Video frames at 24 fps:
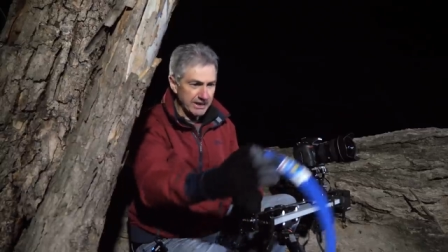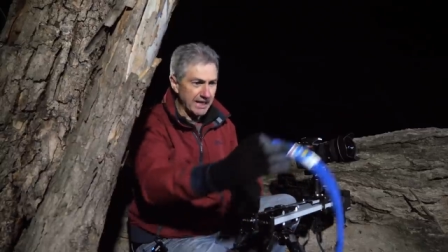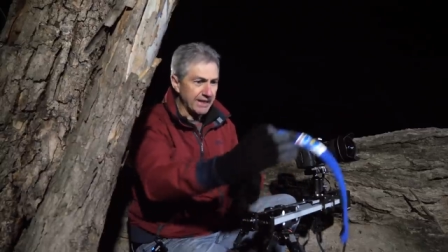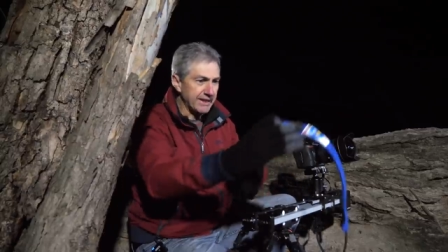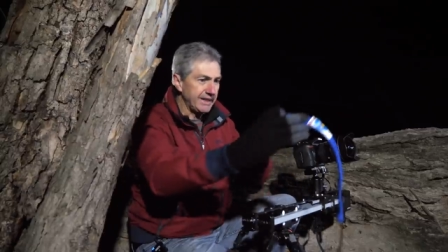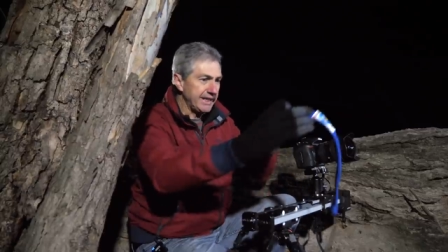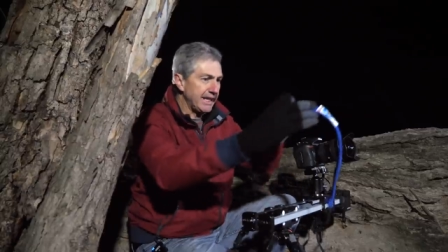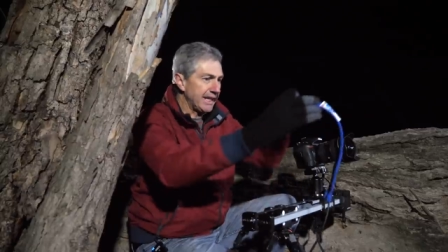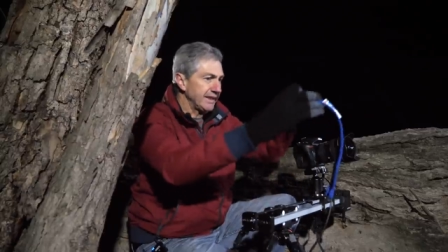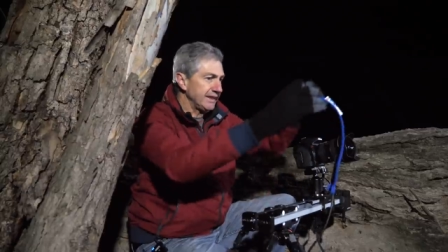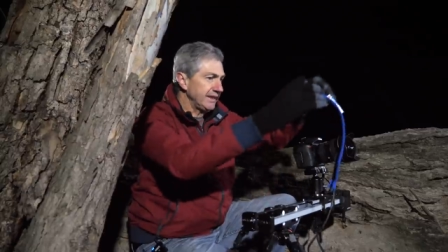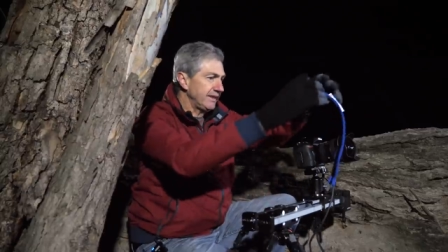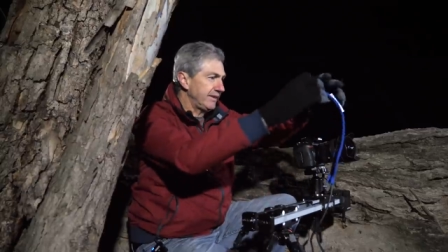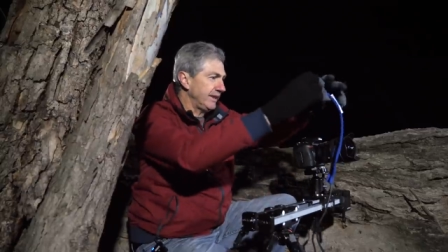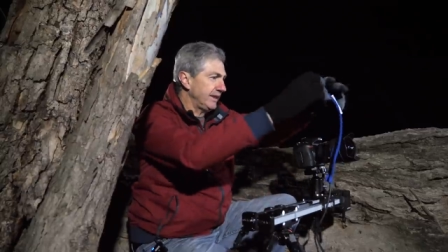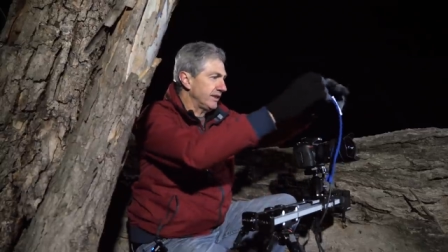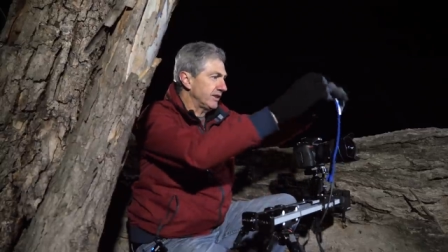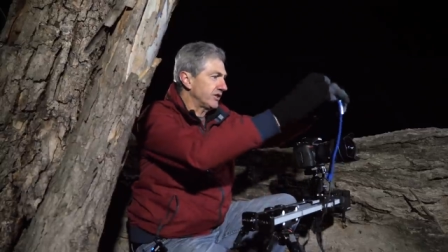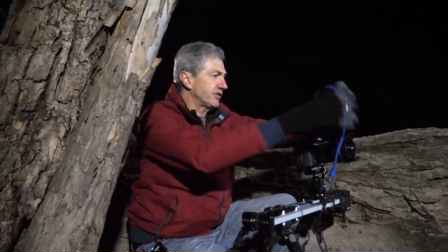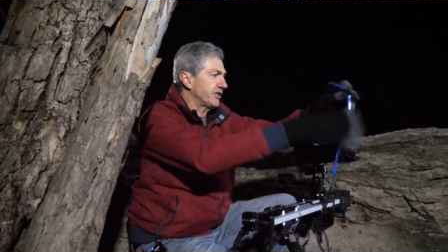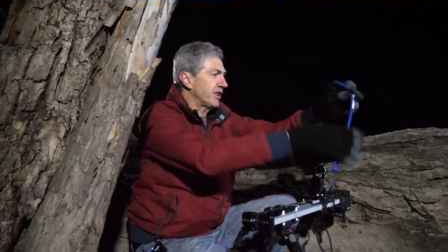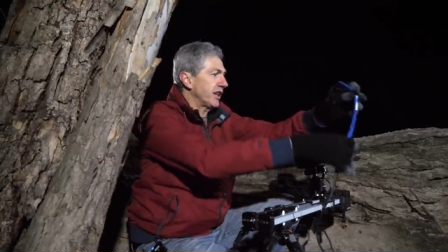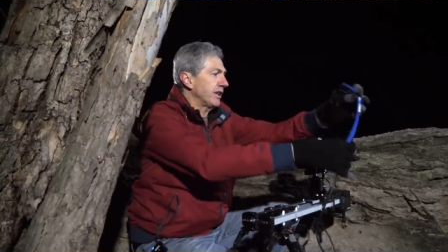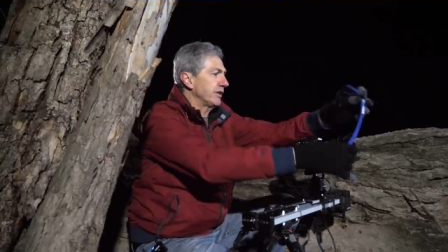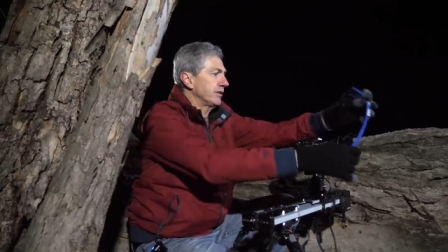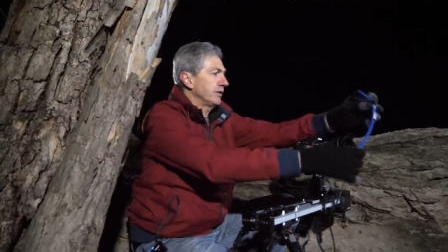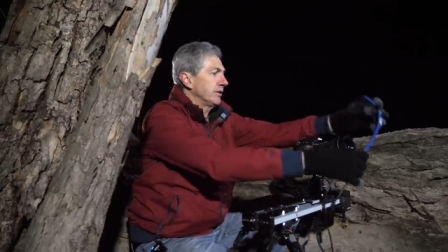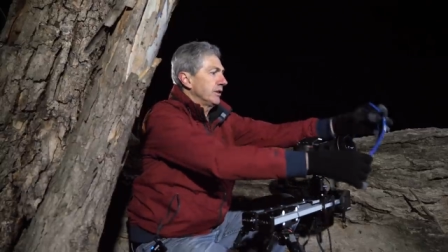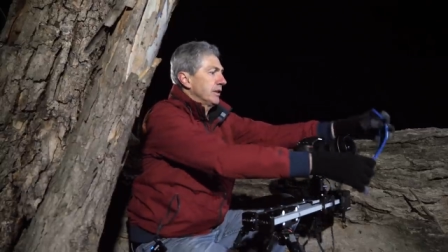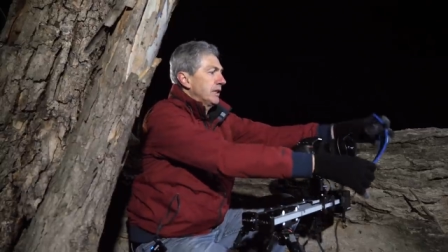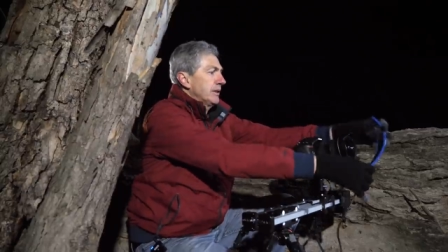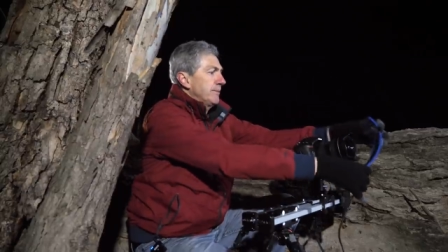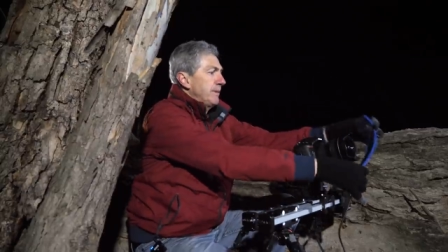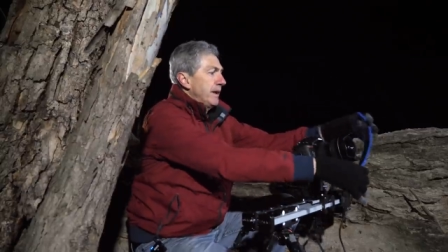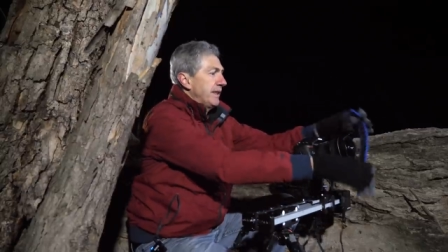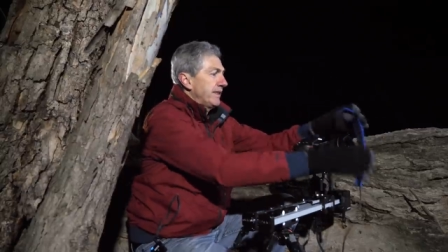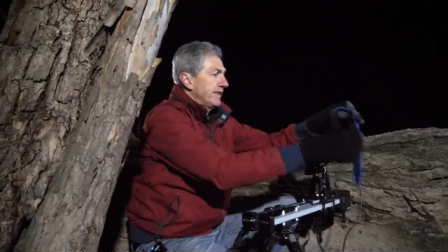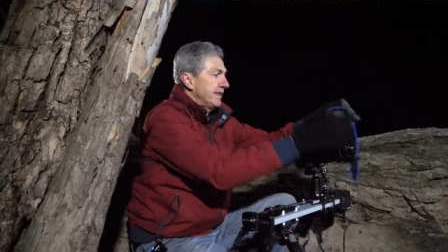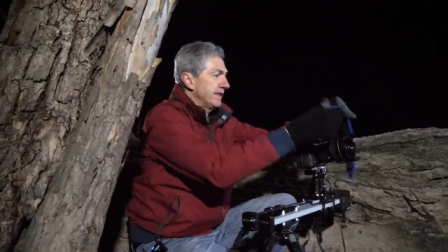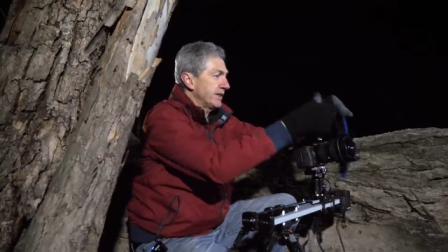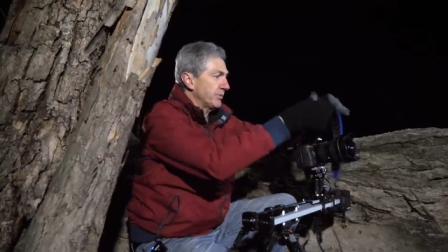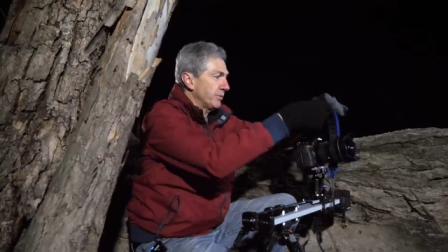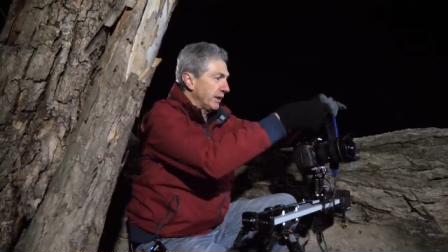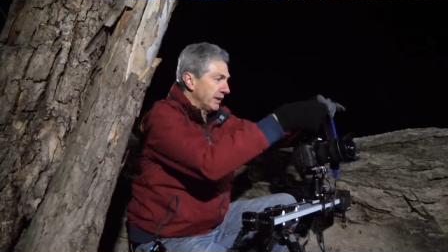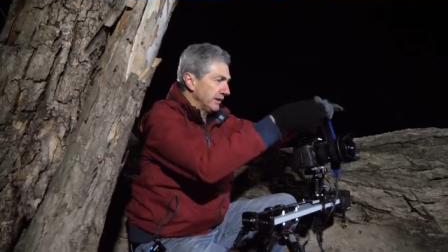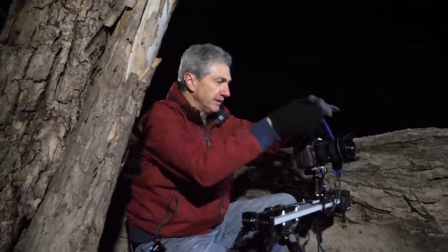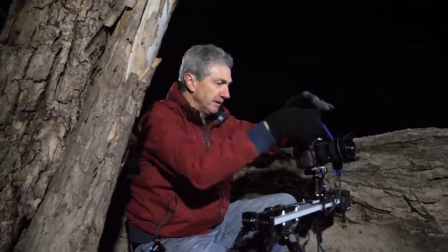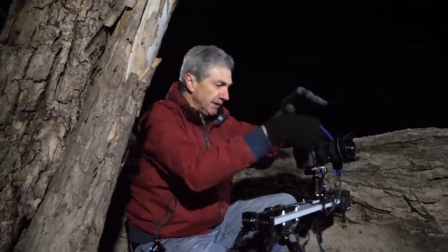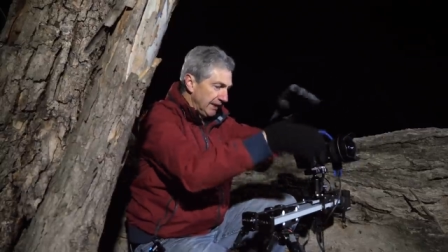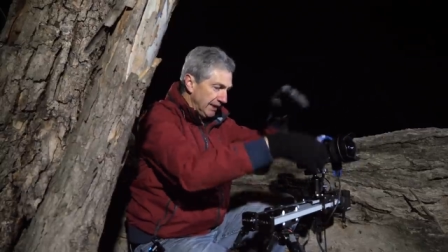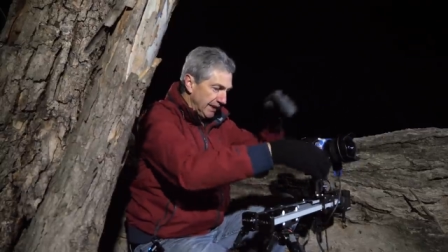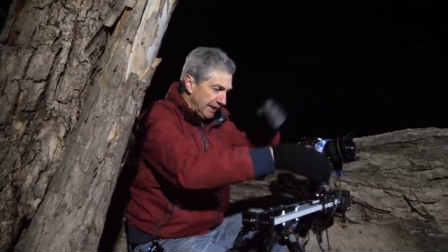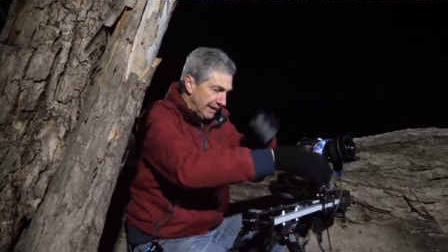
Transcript: Now the only thing I don't like about this one